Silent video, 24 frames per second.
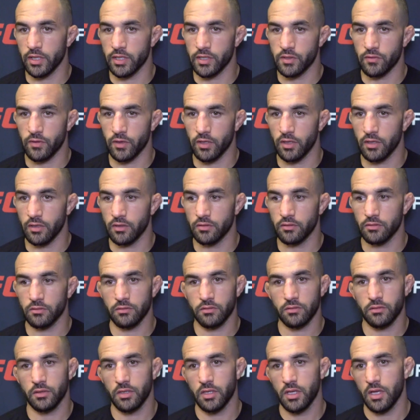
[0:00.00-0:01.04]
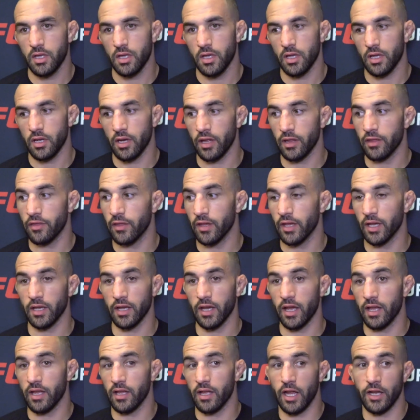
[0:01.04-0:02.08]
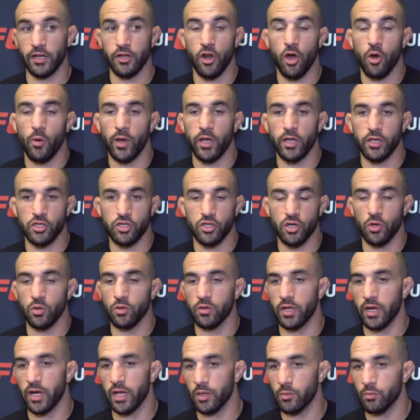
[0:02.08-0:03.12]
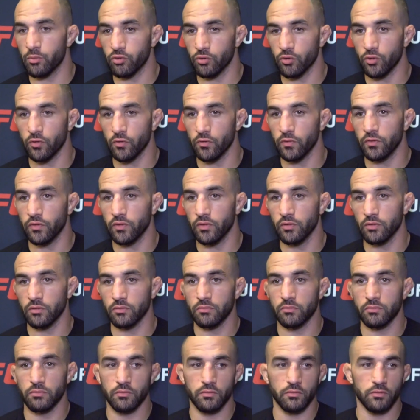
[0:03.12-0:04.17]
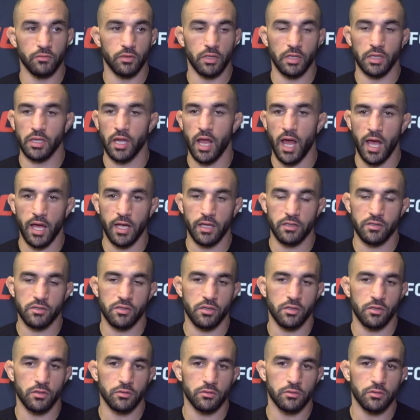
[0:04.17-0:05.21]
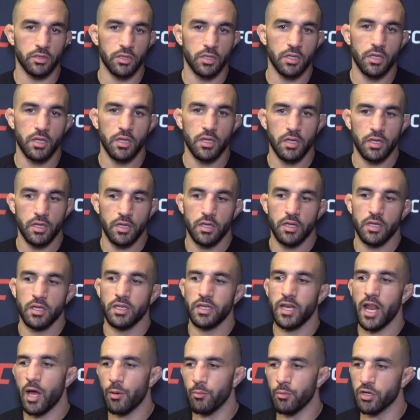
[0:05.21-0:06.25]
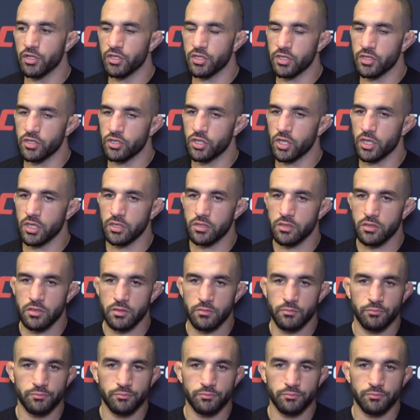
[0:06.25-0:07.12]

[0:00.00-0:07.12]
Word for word: last fight, and and I think I, I know I show that I improved a lot, so not much has changed.